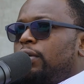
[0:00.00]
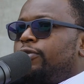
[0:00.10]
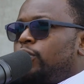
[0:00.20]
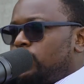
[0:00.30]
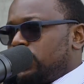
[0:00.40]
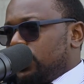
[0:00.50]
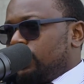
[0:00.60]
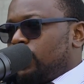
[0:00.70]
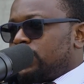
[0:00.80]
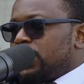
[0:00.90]
fuse in,
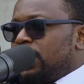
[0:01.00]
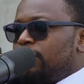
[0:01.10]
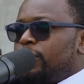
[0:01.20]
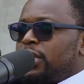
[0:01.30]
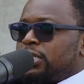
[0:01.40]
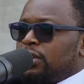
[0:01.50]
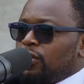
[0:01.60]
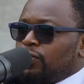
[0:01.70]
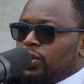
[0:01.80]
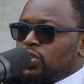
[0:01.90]
because the government has given
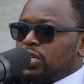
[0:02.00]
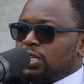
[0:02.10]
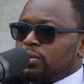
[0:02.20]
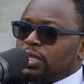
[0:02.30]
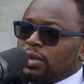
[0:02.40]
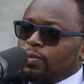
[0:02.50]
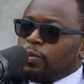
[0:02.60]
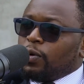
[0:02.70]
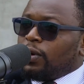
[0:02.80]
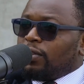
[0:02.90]
the free education, but some
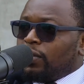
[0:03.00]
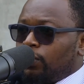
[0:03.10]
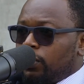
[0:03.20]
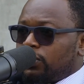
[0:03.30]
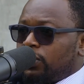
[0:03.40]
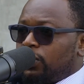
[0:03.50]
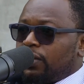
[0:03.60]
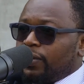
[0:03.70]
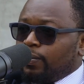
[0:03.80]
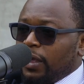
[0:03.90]
people don't have the books, they don't
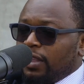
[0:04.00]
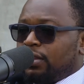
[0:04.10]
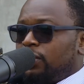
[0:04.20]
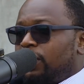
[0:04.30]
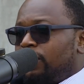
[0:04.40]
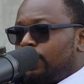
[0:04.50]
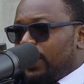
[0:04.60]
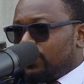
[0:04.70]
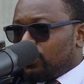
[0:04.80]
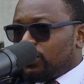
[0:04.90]
have the pens, they don't have the
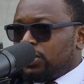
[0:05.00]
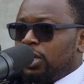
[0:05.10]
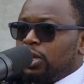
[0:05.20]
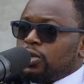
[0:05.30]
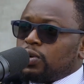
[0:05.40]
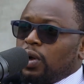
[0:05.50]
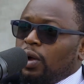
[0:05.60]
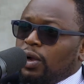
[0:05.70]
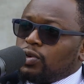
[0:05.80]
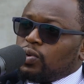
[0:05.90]
pencils. So I
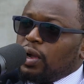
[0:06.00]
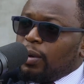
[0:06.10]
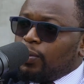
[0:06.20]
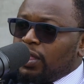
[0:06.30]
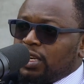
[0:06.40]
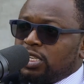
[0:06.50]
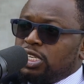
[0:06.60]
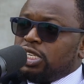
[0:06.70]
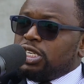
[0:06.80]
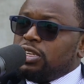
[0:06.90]
want to come up with that
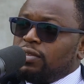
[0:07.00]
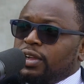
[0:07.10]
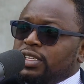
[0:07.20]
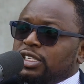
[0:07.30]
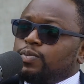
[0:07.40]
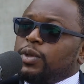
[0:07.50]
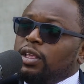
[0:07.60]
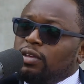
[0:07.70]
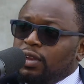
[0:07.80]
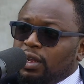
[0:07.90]
initiative and just be
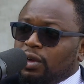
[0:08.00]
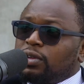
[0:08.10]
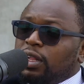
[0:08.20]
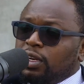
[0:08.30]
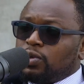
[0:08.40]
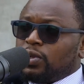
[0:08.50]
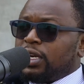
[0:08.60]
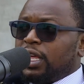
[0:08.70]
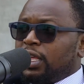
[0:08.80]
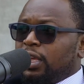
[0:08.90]
giving out the little that
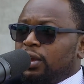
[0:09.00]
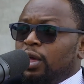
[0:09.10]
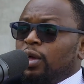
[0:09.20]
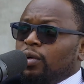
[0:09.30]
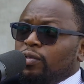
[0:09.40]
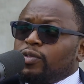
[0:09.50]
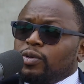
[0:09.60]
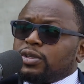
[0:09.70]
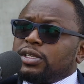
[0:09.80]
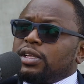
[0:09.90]
I can. Of
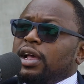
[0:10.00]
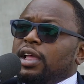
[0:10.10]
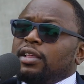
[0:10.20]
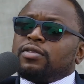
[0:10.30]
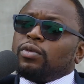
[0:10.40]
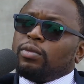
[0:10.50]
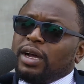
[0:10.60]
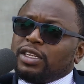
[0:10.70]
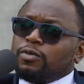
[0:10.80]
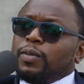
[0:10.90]
course, it's not
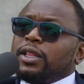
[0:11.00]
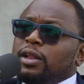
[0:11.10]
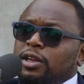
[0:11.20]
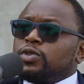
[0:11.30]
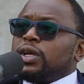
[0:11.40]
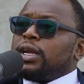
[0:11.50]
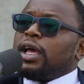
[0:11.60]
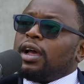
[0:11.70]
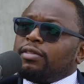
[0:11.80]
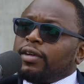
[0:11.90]
much, but the little that I
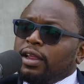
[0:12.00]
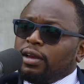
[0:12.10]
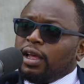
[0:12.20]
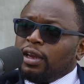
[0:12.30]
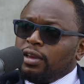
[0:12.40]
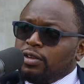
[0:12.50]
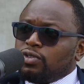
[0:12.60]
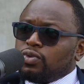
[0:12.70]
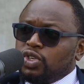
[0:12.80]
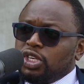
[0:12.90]
have, I need
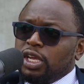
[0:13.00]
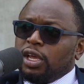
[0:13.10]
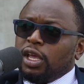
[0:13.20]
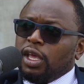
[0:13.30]
to share.